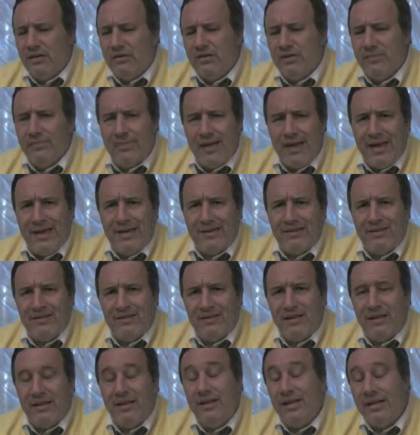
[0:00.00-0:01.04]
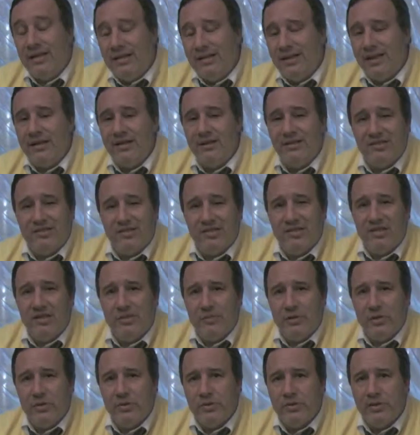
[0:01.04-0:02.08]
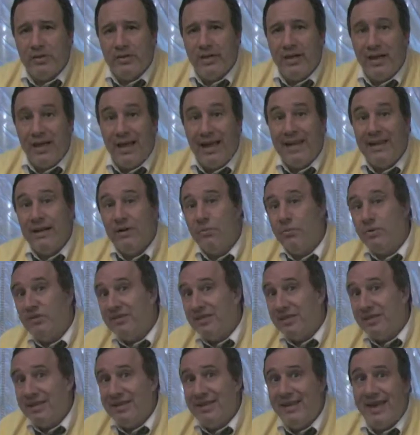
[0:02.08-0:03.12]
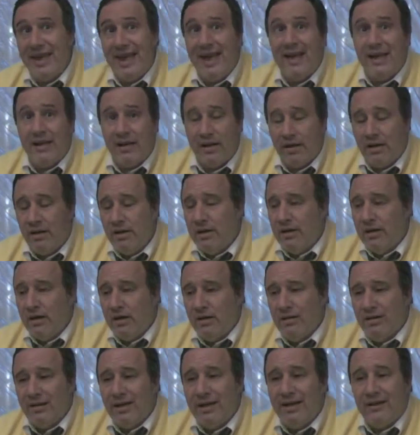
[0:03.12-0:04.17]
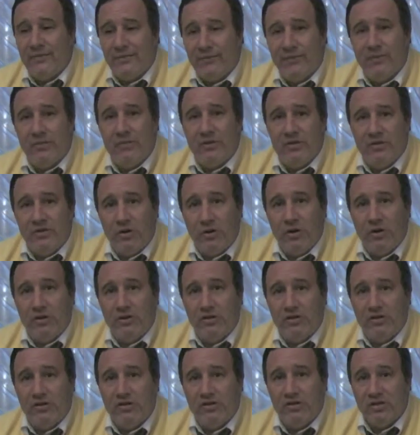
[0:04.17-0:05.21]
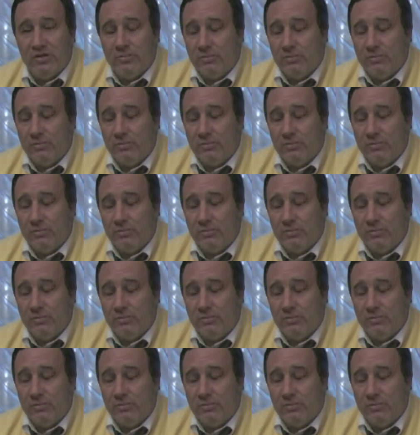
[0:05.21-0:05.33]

to Mass, and he led us to communion. And it was again a light from the darkness